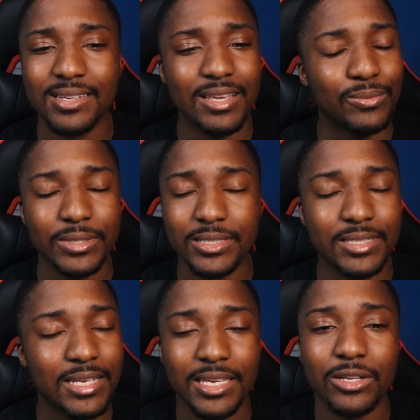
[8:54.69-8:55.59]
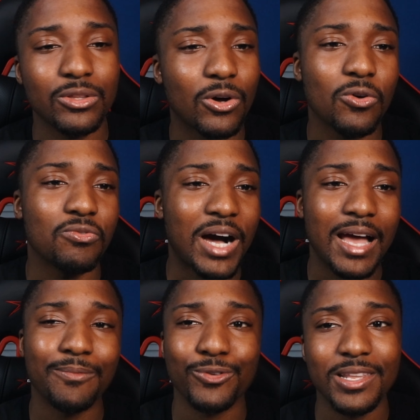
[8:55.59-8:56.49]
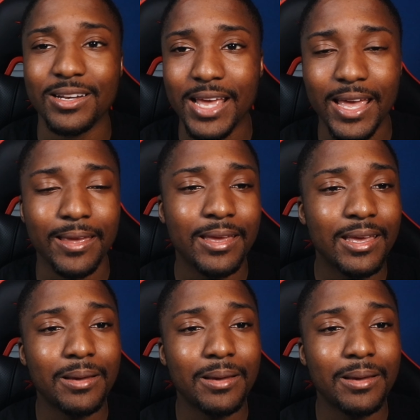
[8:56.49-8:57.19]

it was it killed the whole vibe for the day.